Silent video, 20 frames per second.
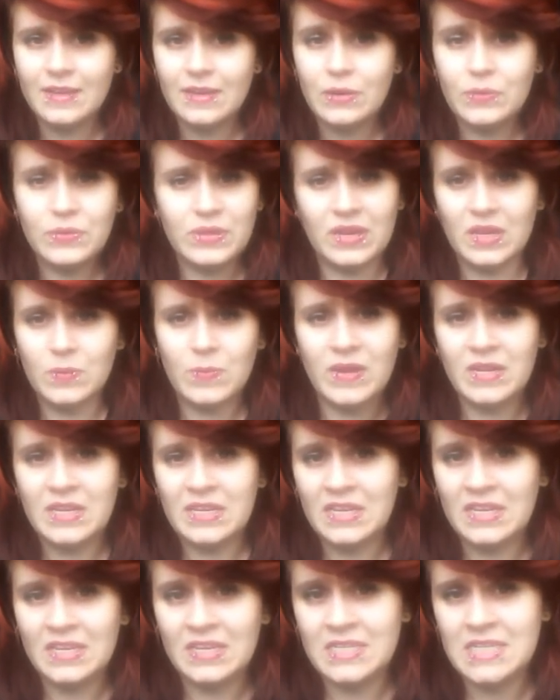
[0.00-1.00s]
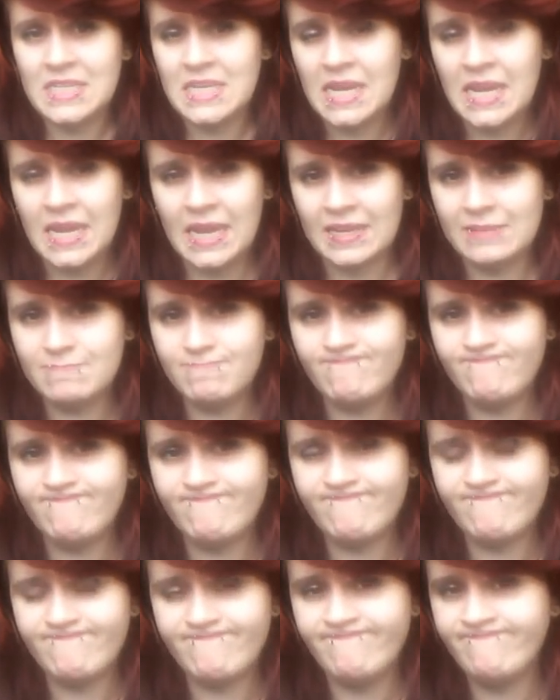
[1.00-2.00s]
I wasn't expecting it here today.
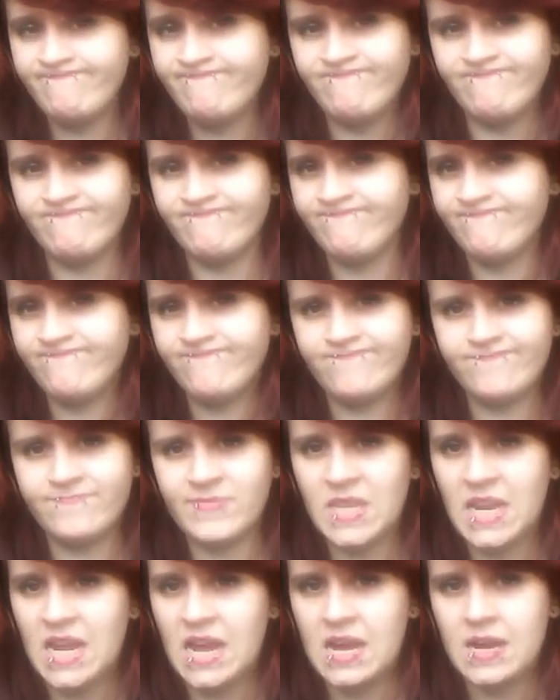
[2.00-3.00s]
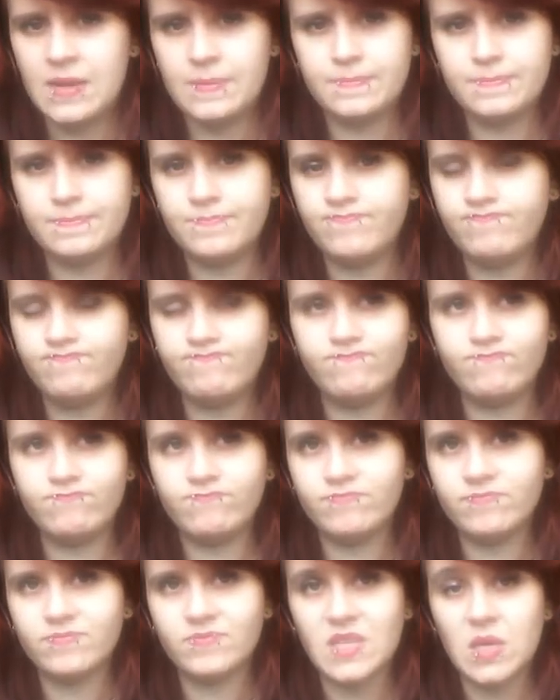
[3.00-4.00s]
Mm mm. Nah.
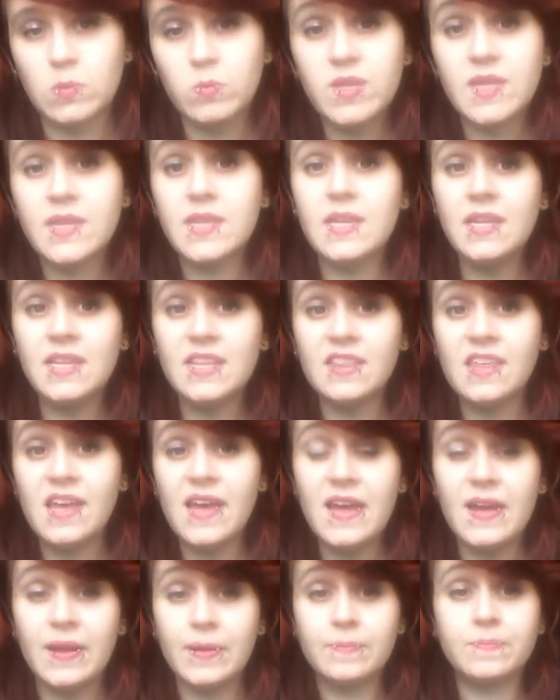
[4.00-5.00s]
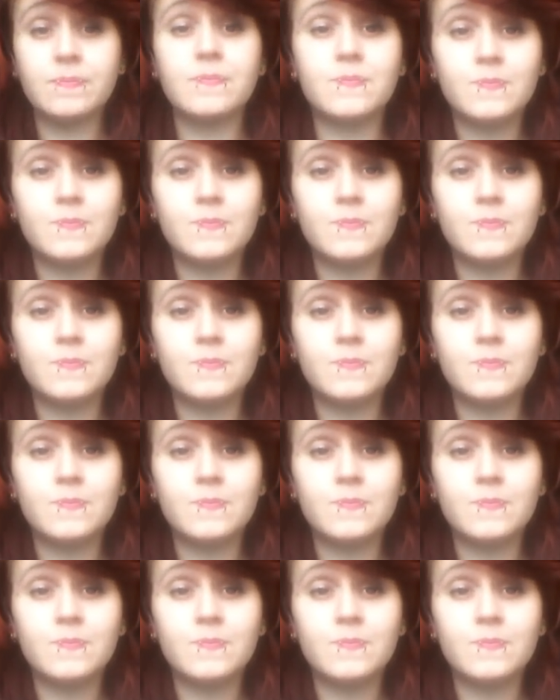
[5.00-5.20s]
But still, it's there.